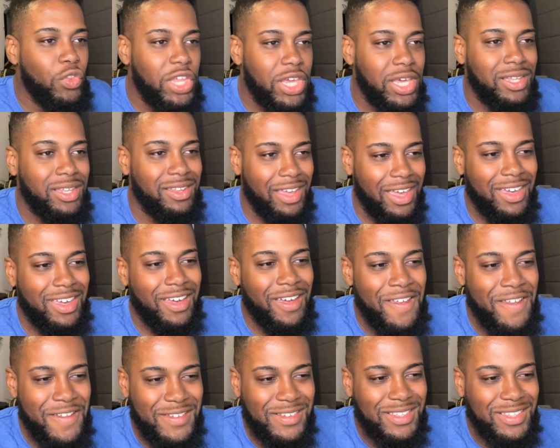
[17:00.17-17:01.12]
like,
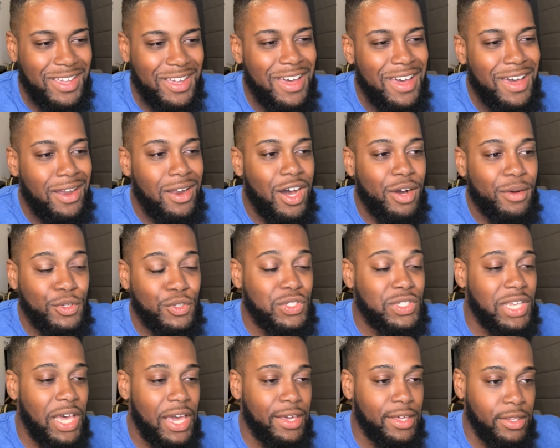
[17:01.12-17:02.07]
not
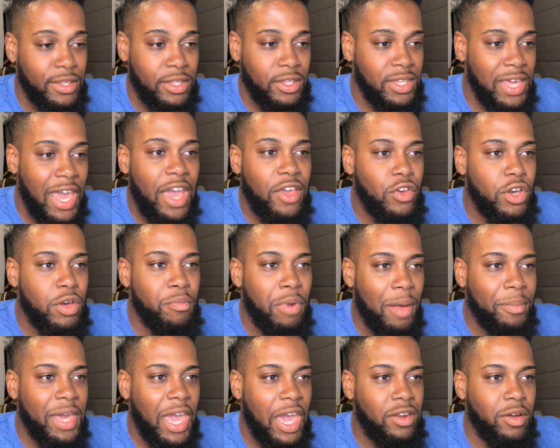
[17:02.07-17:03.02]
was like, yeah, you can
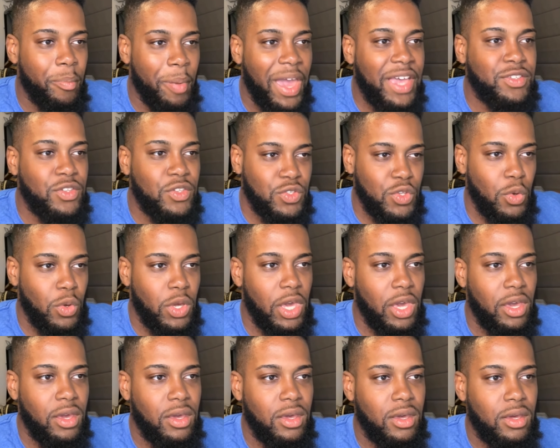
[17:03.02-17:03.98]
probably handle base
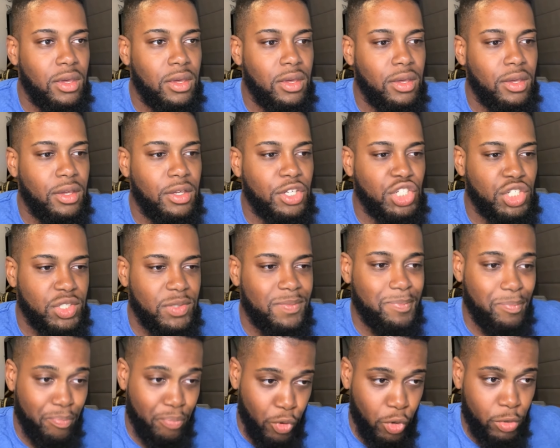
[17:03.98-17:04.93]
Uzuki,
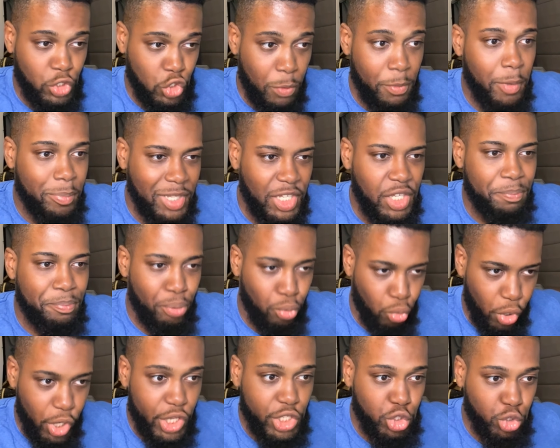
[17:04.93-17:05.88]
presumably
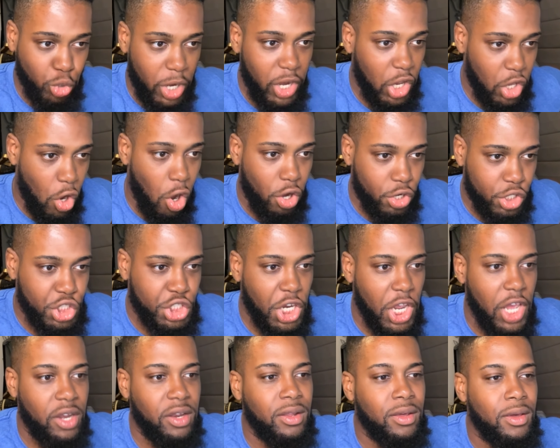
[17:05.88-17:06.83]
pre-training arc
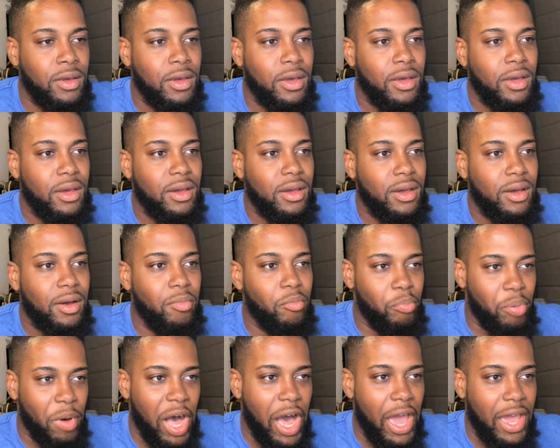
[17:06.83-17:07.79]
Shin,
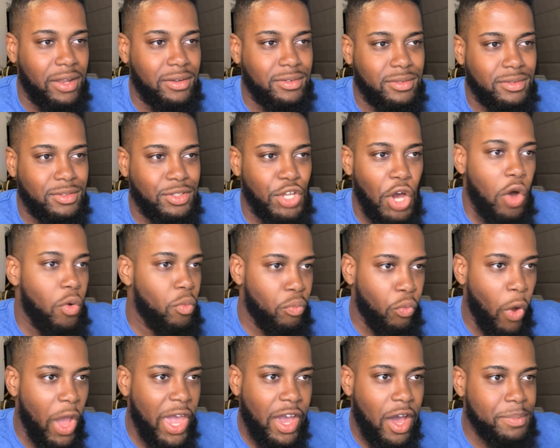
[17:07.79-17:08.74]
but don't
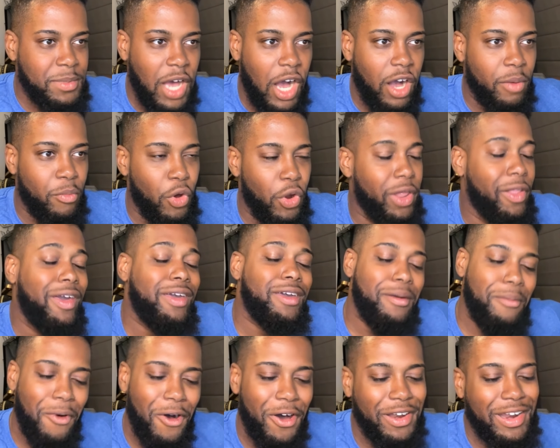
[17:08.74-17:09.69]
wake up Takamura. Like,
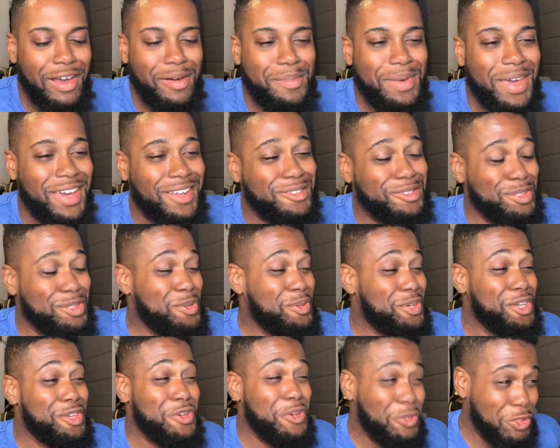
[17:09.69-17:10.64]
come on now, man,
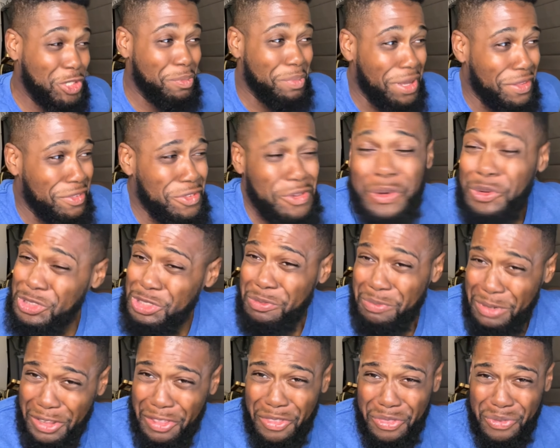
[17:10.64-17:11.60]
Uzuki, you should be
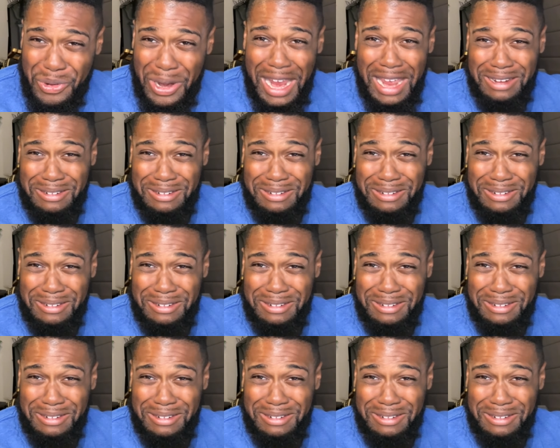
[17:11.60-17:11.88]
the threat.